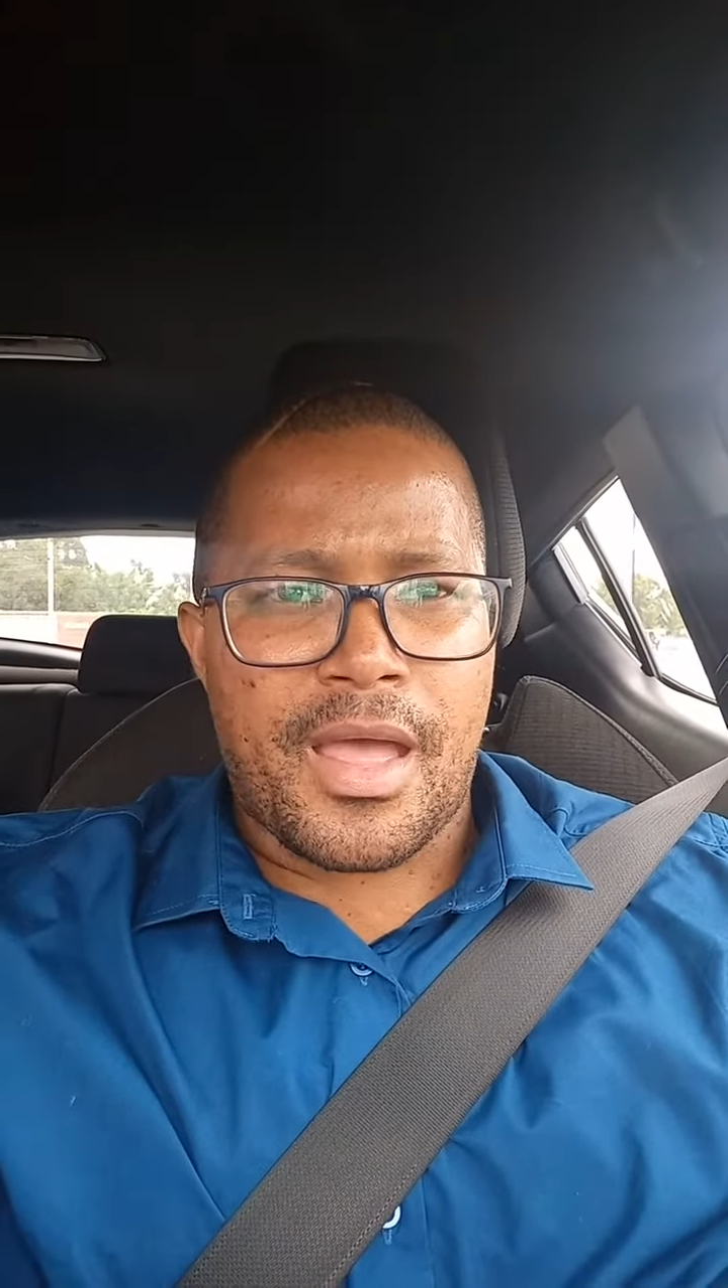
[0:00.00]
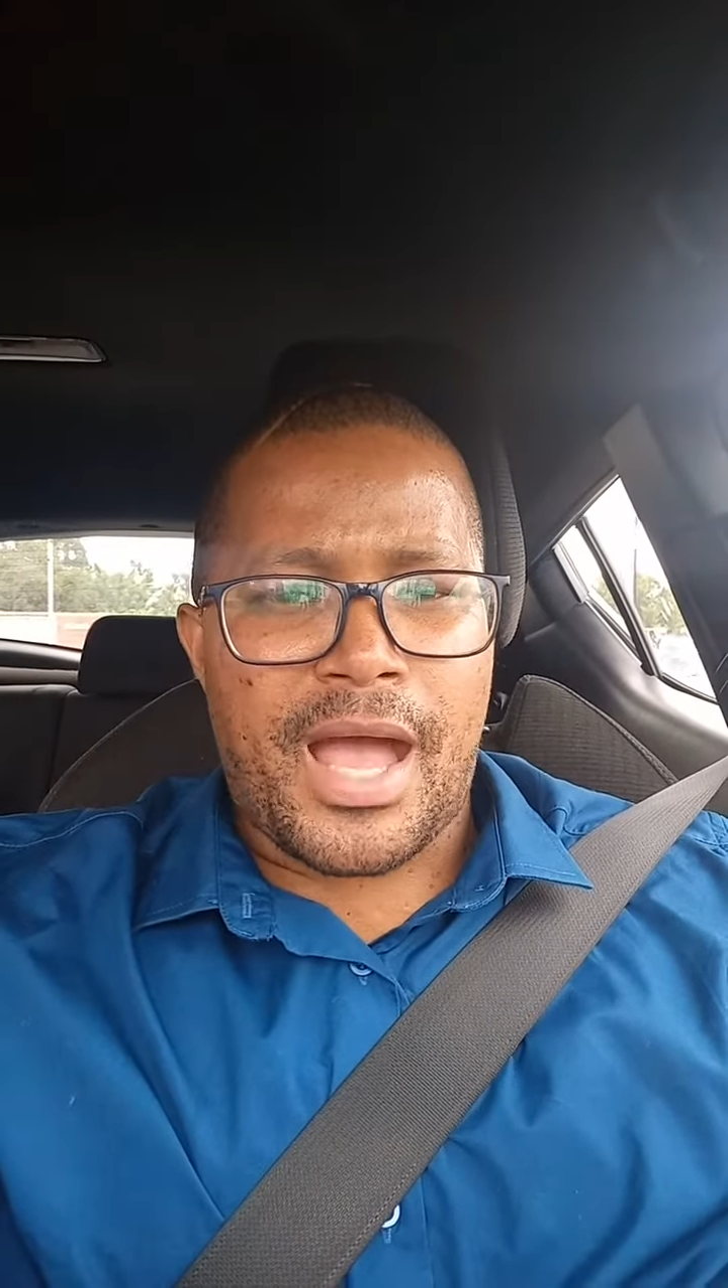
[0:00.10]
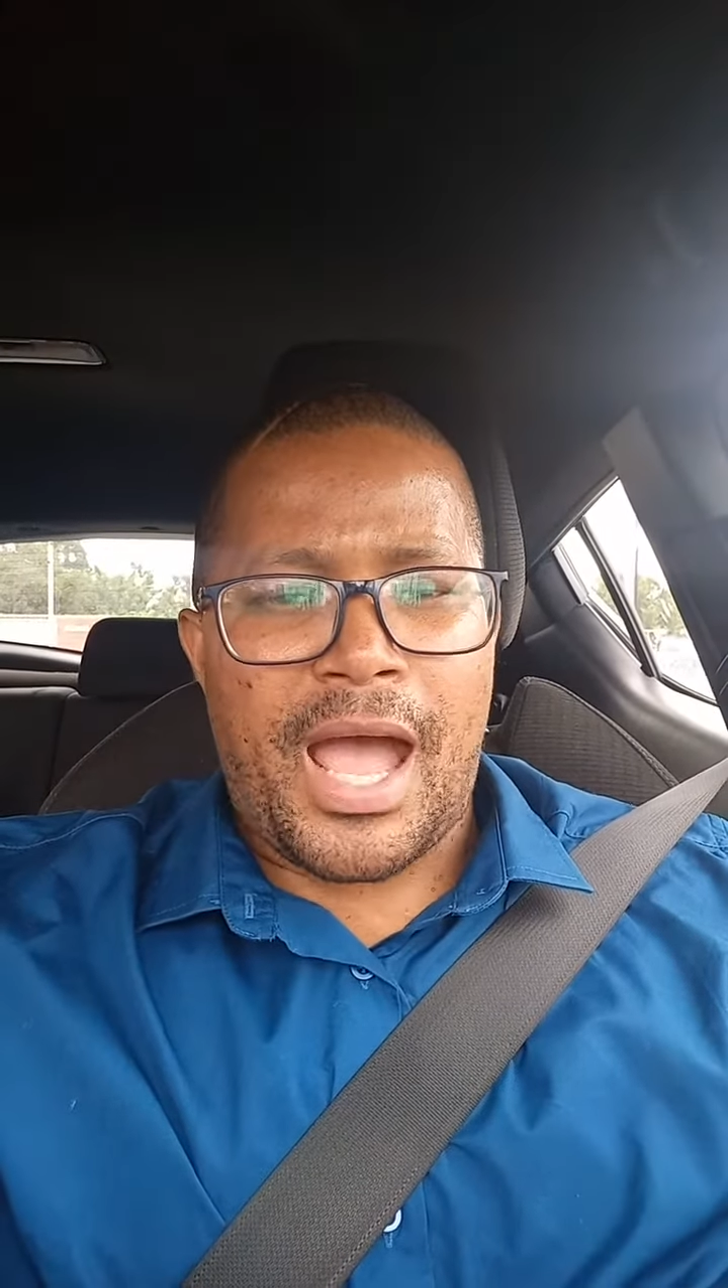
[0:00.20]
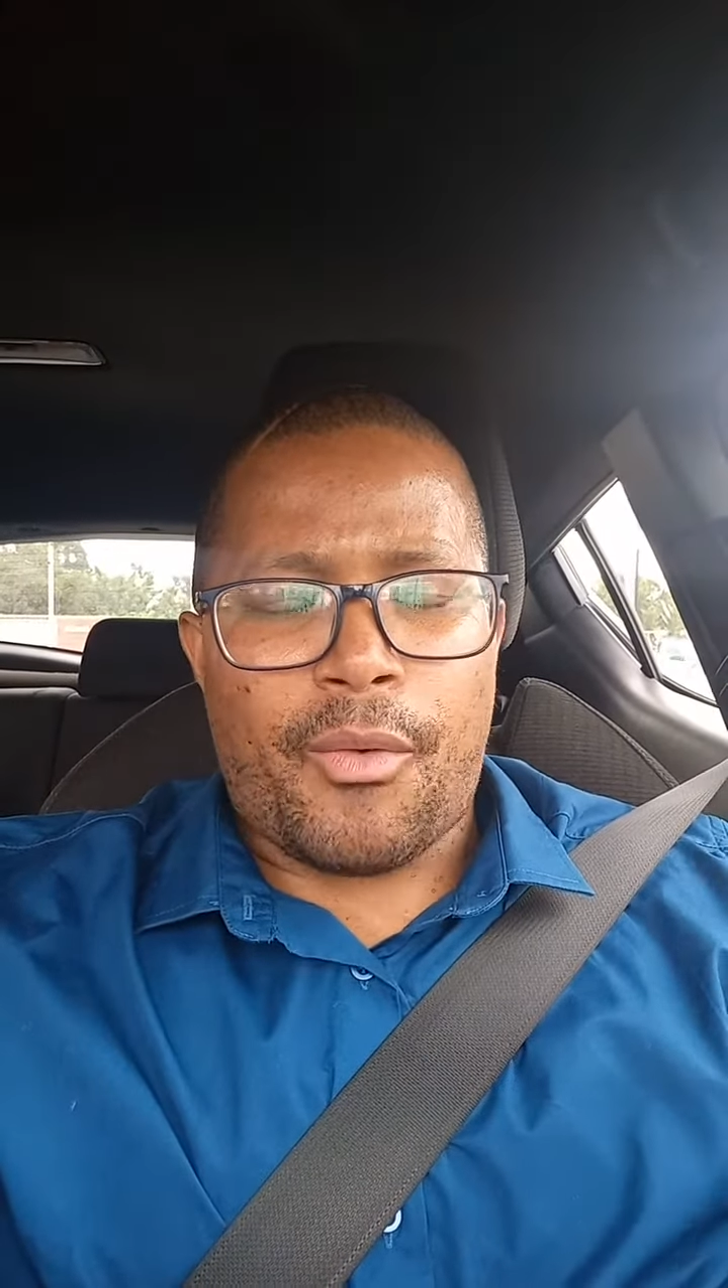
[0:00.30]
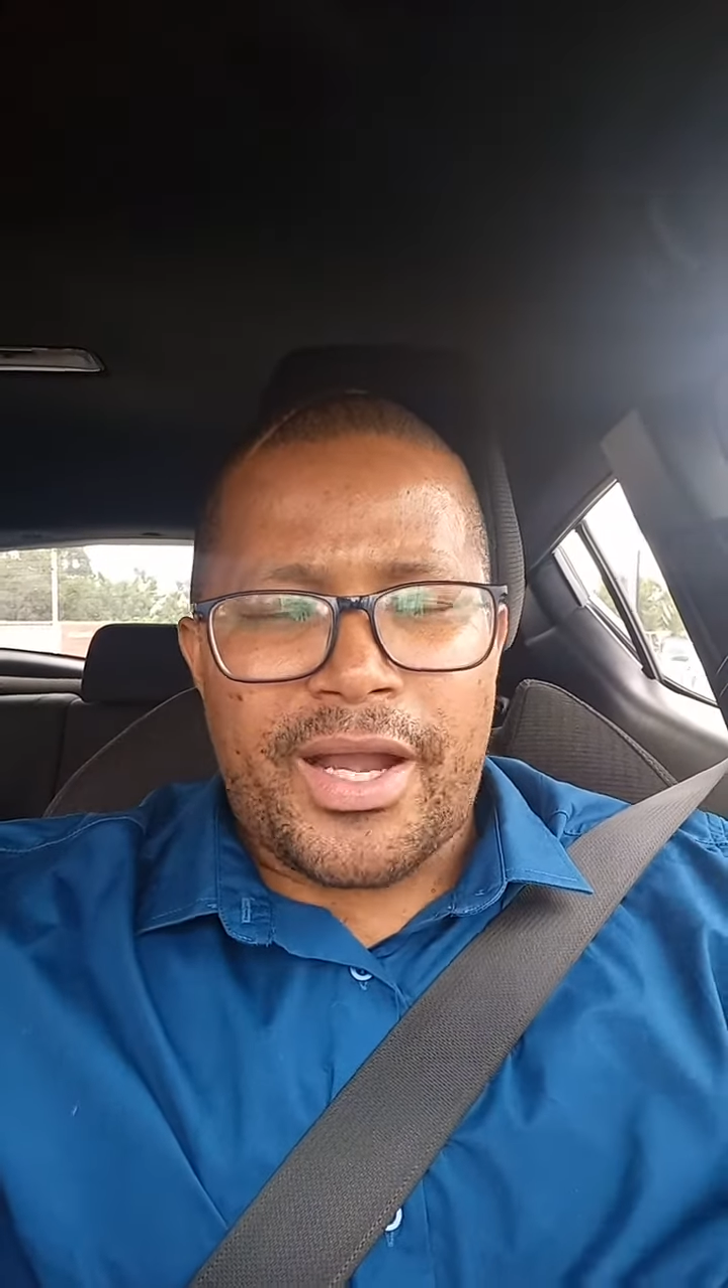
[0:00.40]

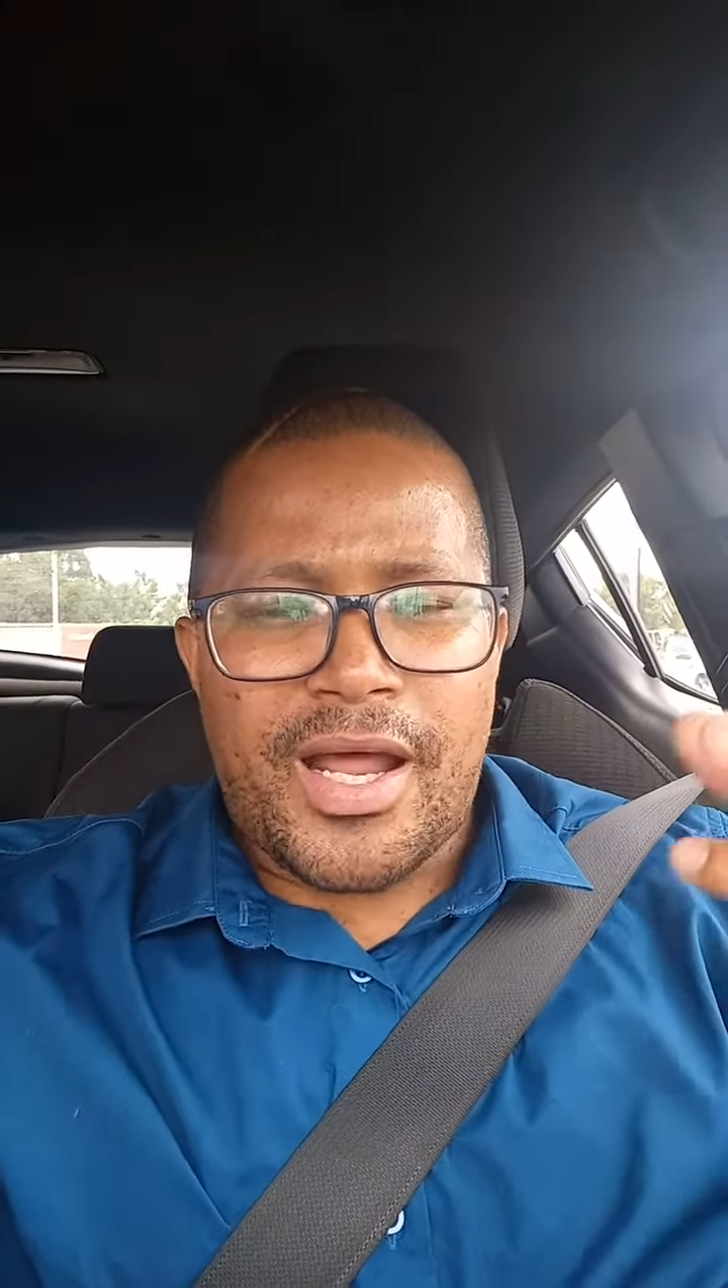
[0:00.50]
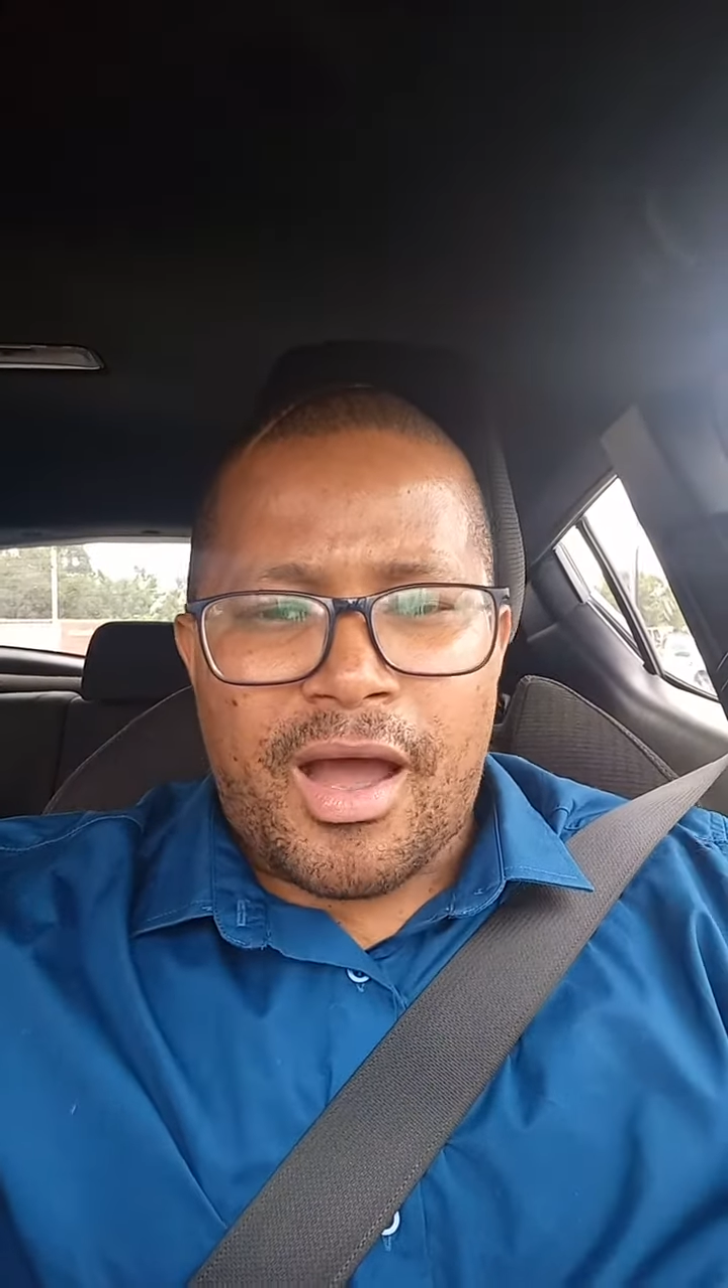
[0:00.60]
I wonder